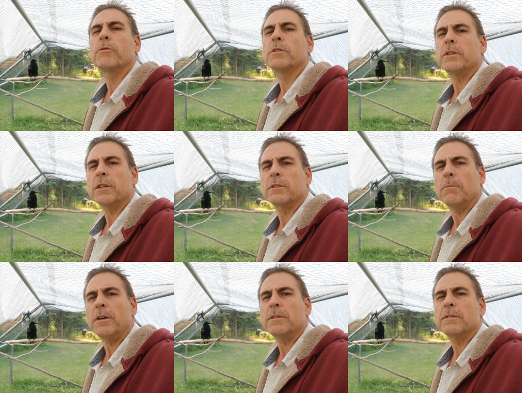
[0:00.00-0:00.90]
for six
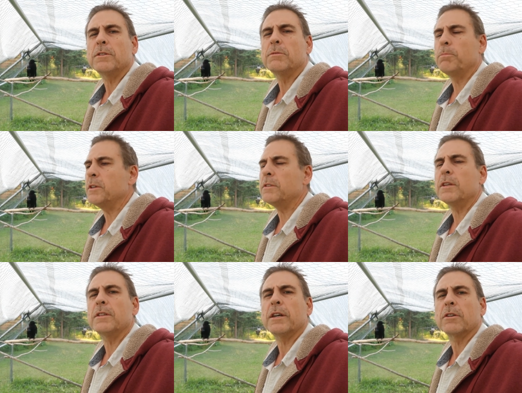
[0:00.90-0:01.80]
months, she's busy
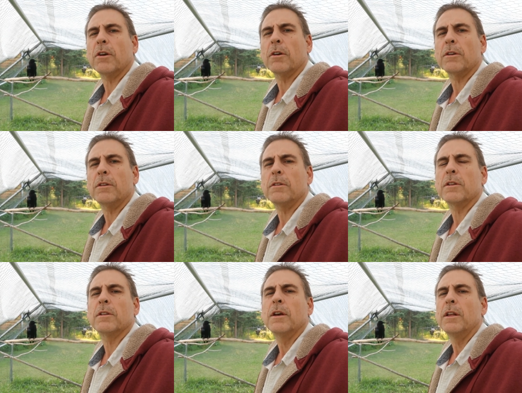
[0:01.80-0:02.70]
in that garden,
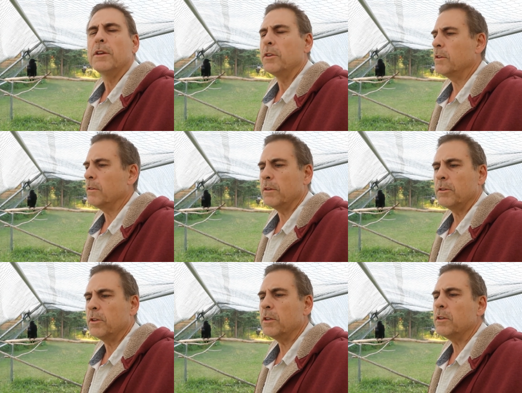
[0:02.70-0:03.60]
and
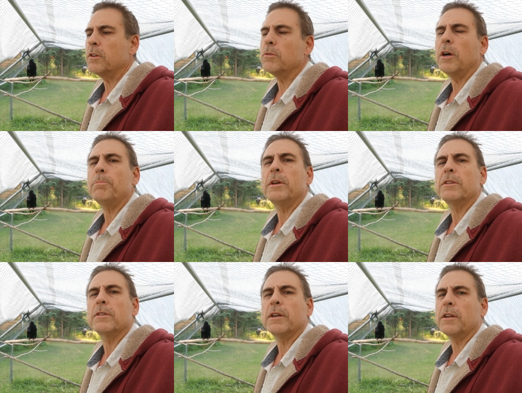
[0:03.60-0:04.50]
she's going to do
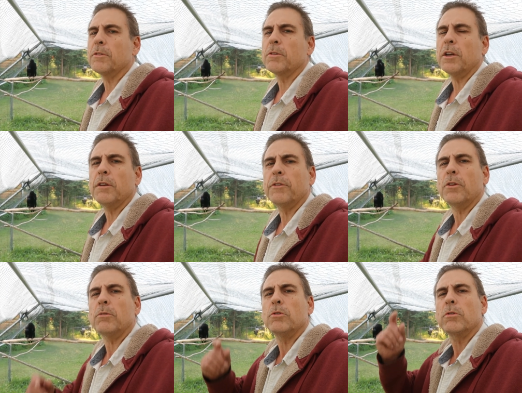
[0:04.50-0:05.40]
updates on that other channel. If you
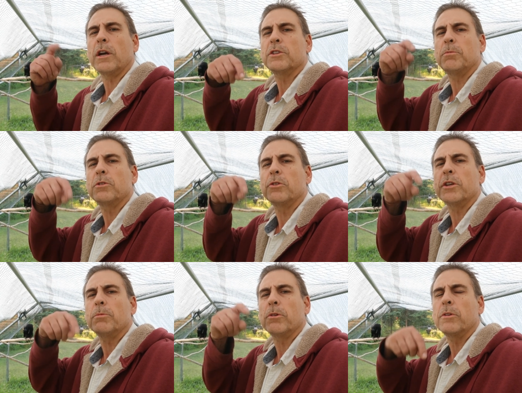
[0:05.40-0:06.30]
don't know, guys, I'll put the
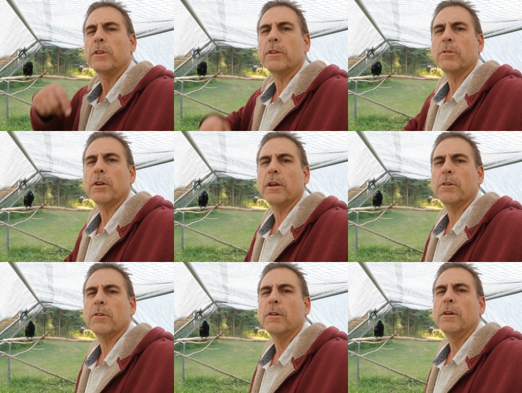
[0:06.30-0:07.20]
link below to the other
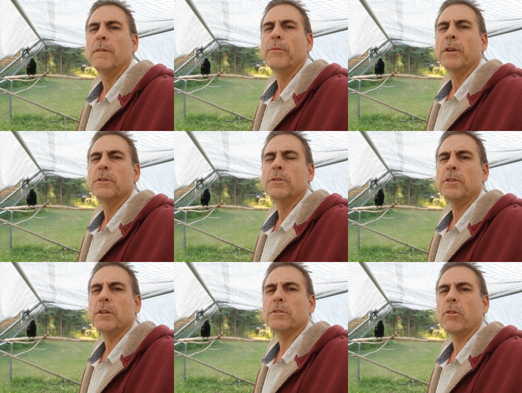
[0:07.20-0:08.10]
channel.
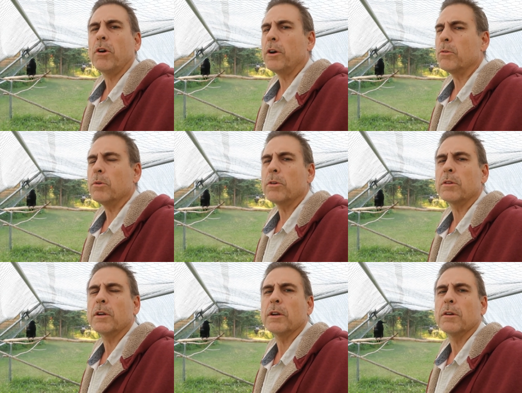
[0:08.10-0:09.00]
She does a lot of work
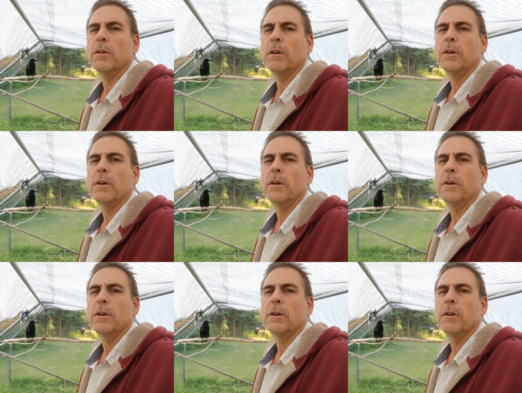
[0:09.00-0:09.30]
there.